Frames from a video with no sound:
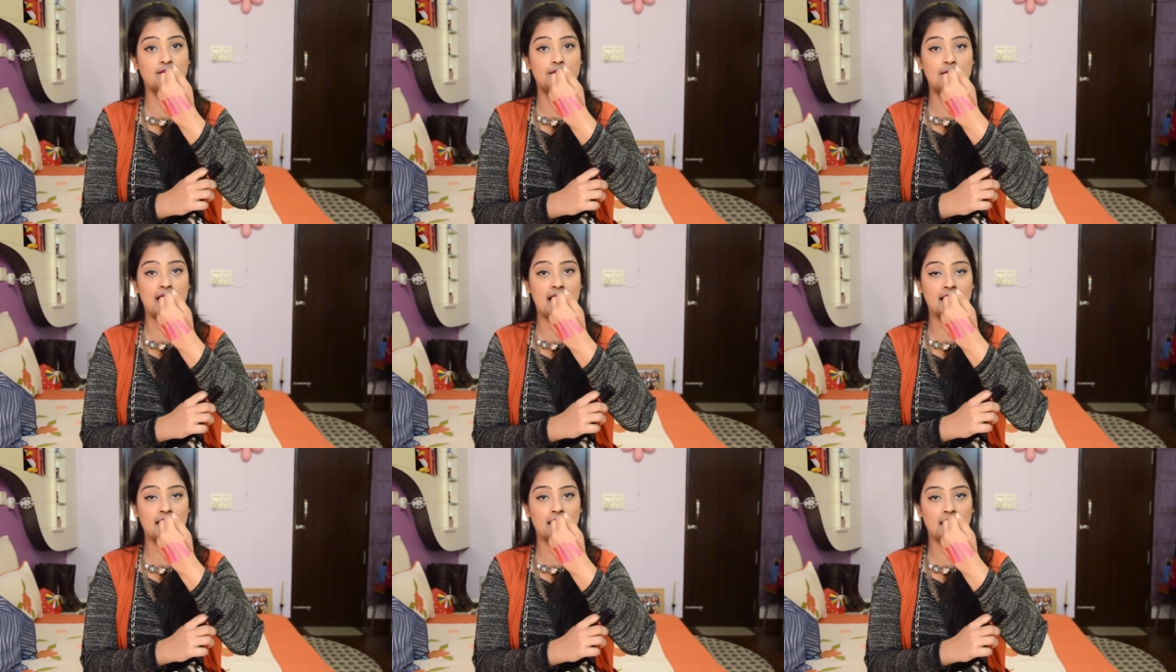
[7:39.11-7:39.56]

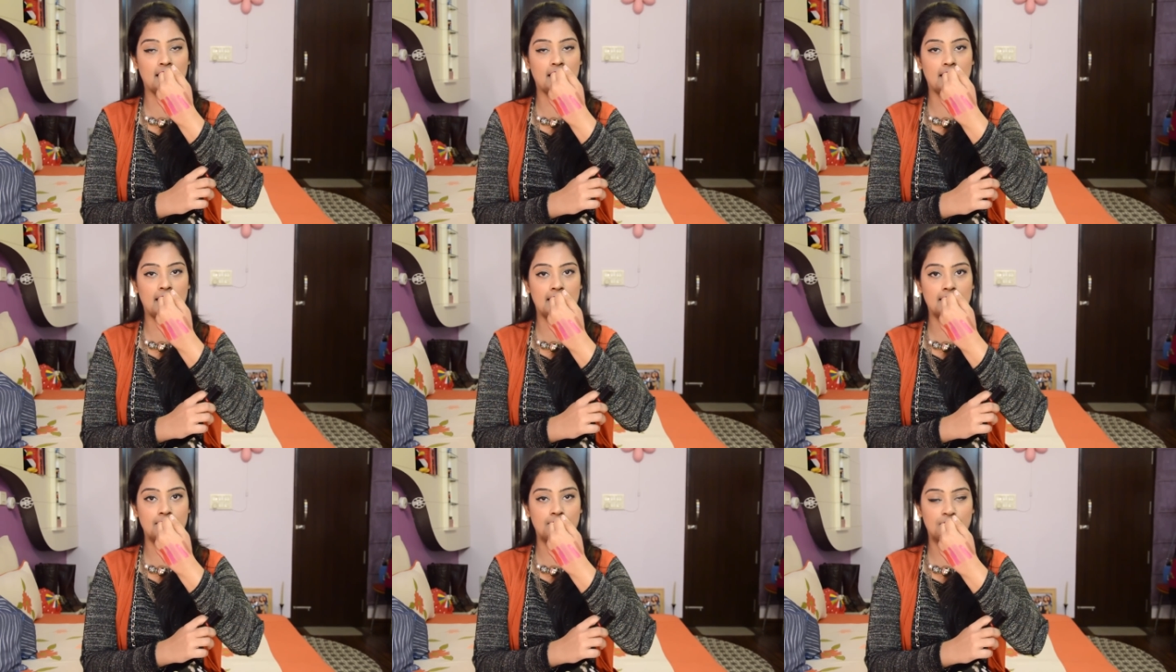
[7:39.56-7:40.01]
bag
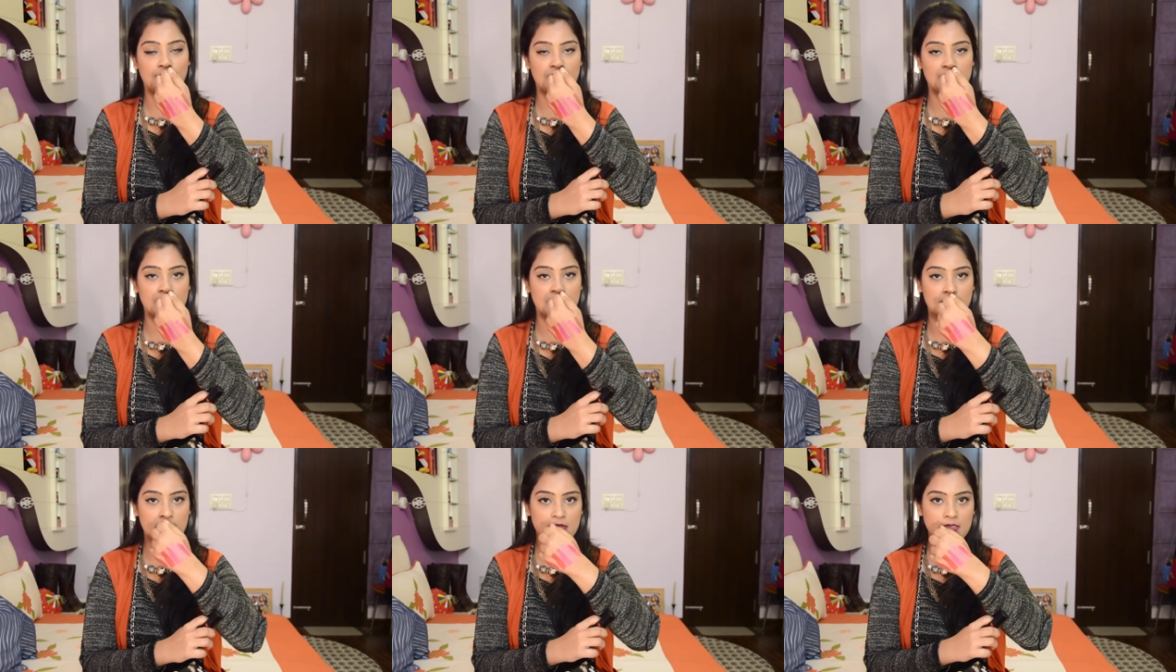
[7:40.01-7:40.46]
at
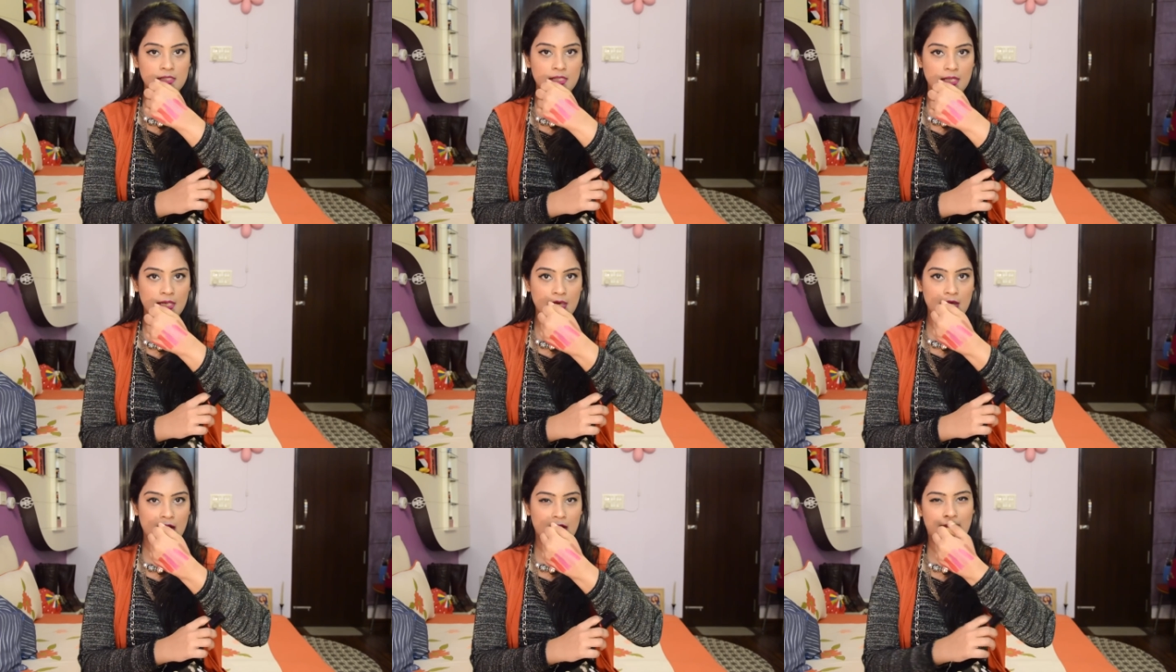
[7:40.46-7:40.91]
present,
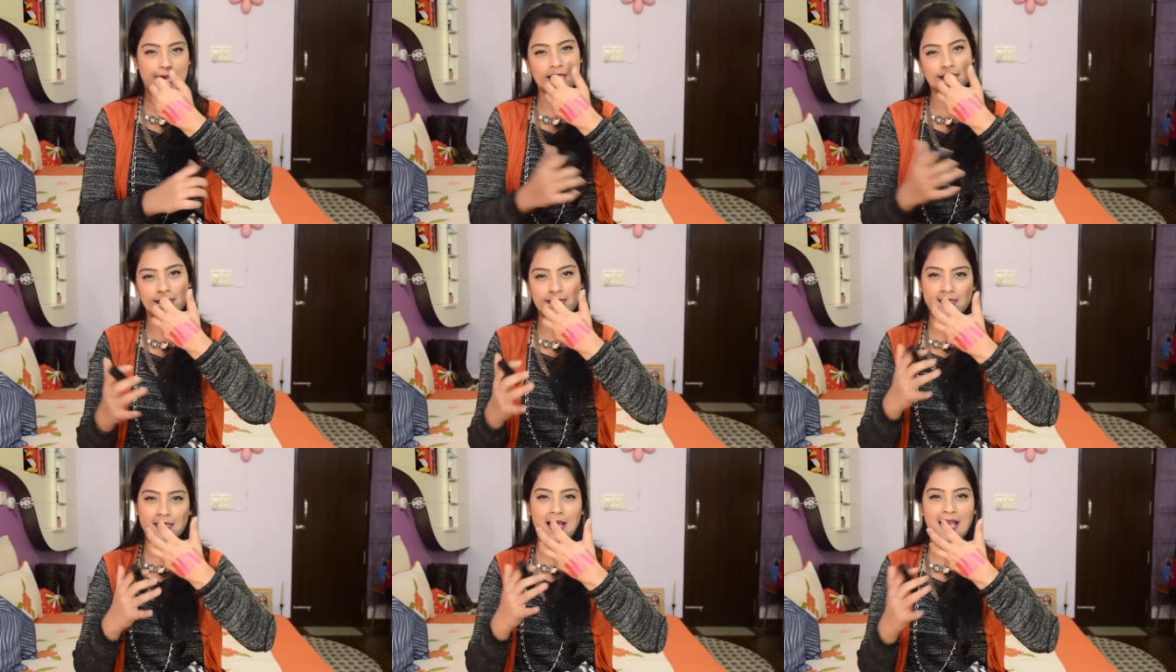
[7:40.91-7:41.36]

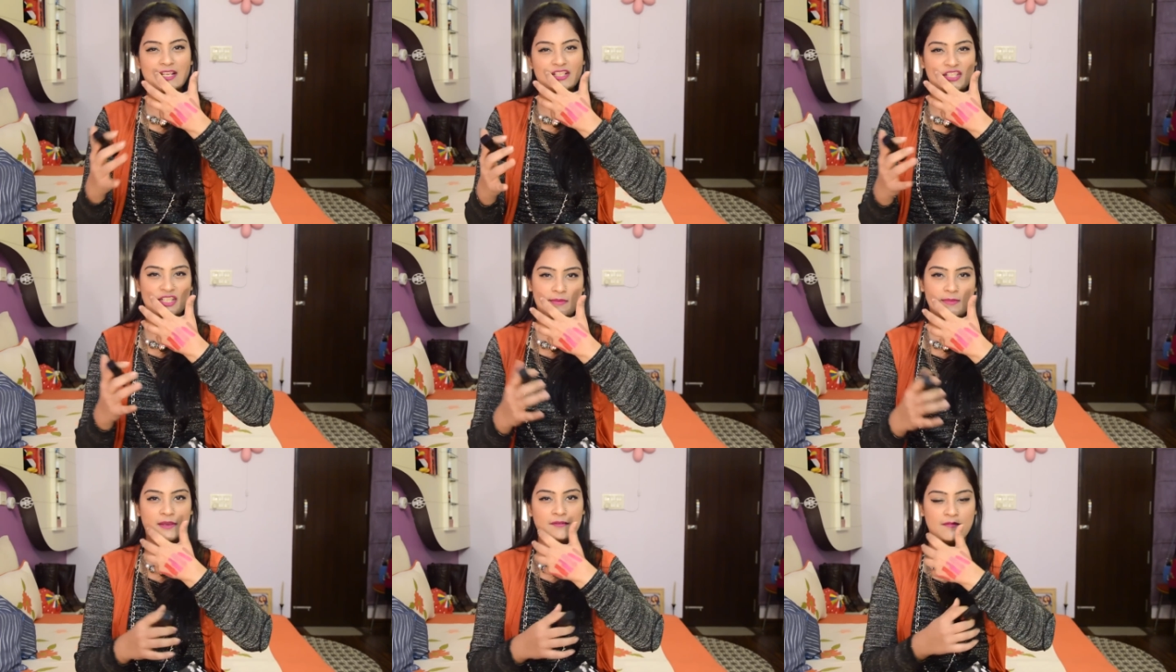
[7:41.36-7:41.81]
and these are
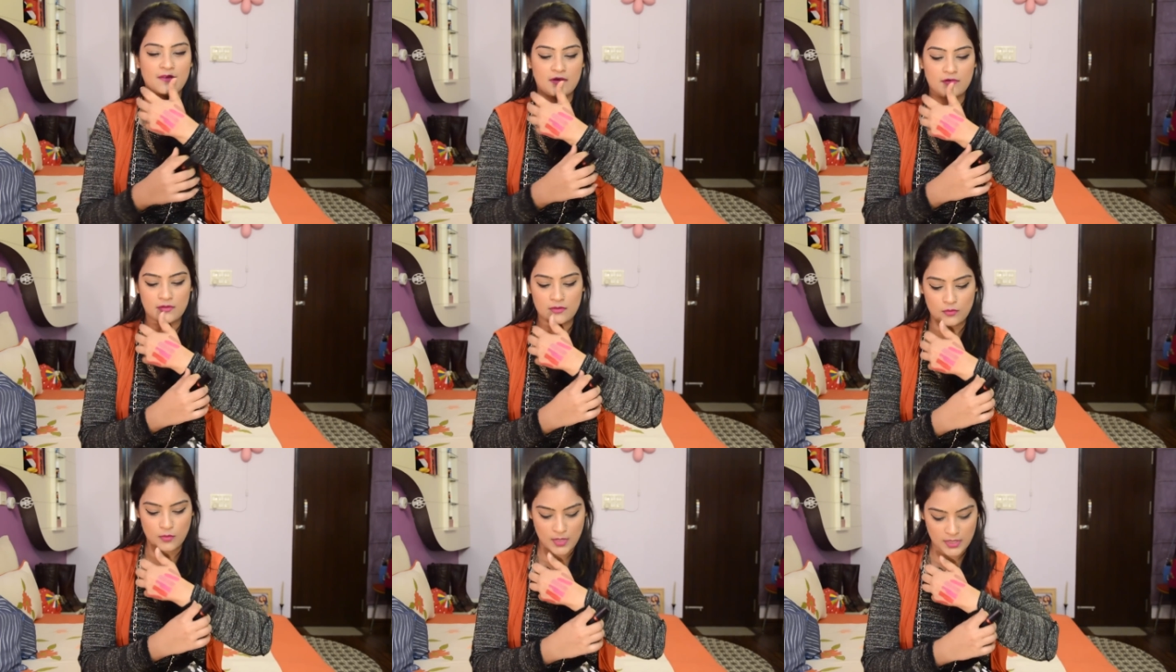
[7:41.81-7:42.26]
actually my
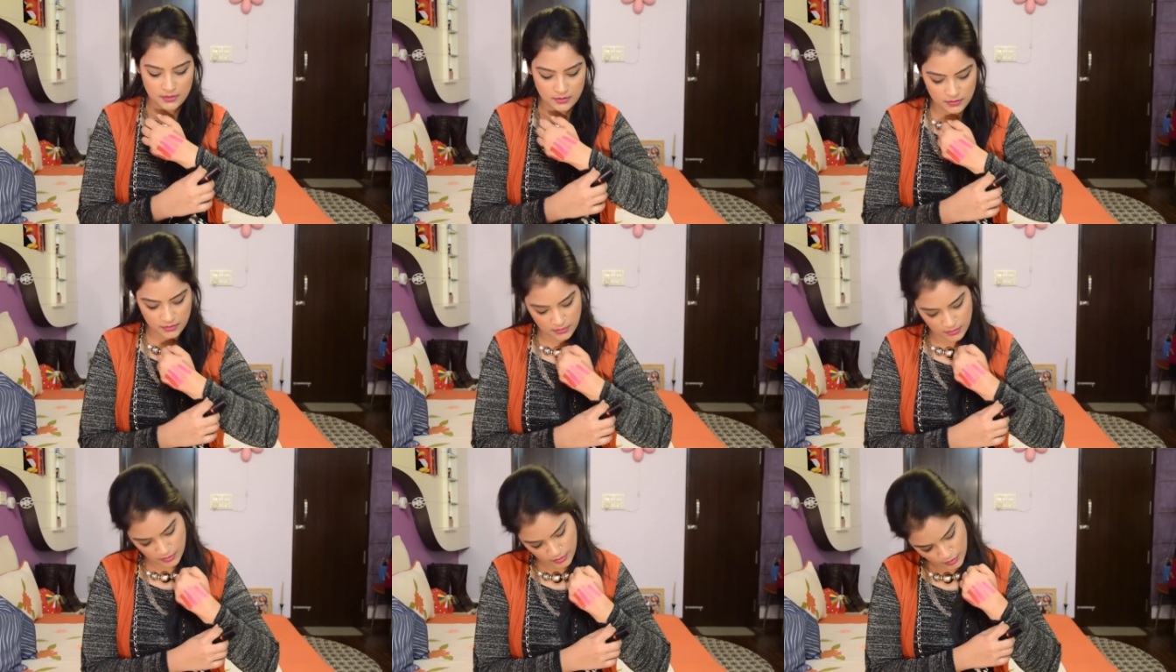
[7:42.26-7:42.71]
favorite
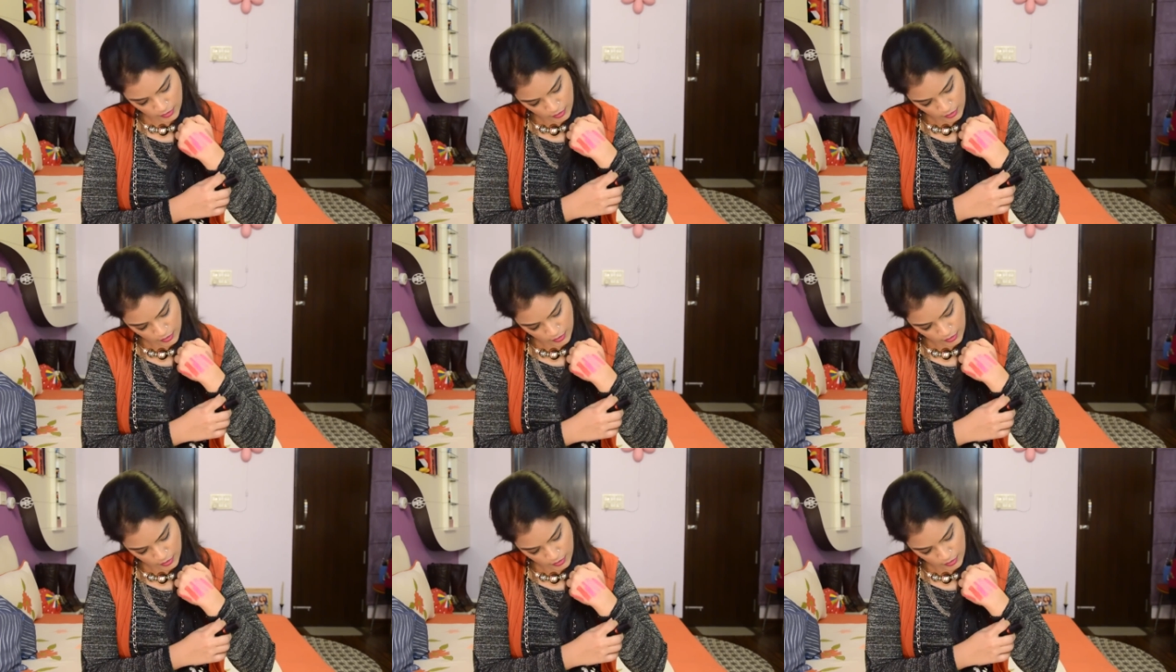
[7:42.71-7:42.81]
ones.